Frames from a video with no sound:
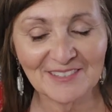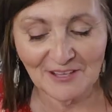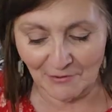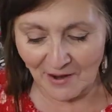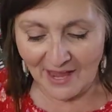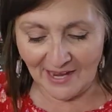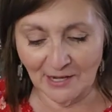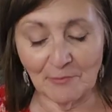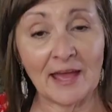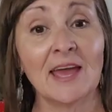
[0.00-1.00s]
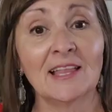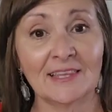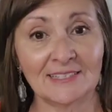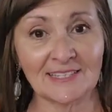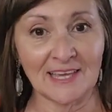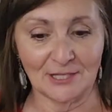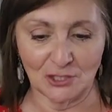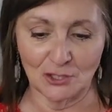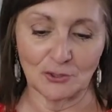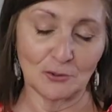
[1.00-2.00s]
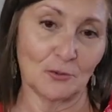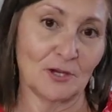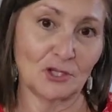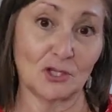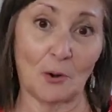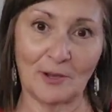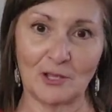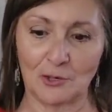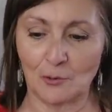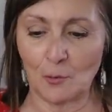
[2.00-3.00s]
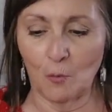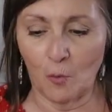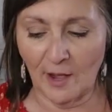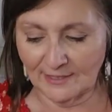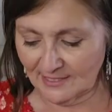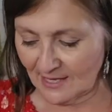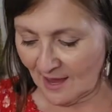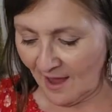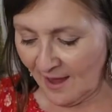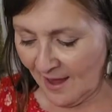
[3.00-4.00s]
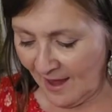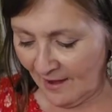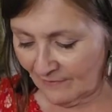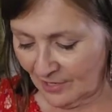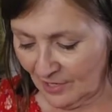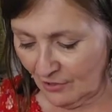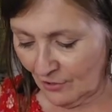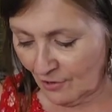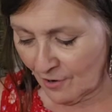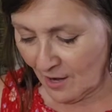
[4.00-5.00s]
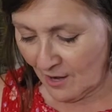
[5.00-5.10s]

So anyway, let's get to showing you what I have here.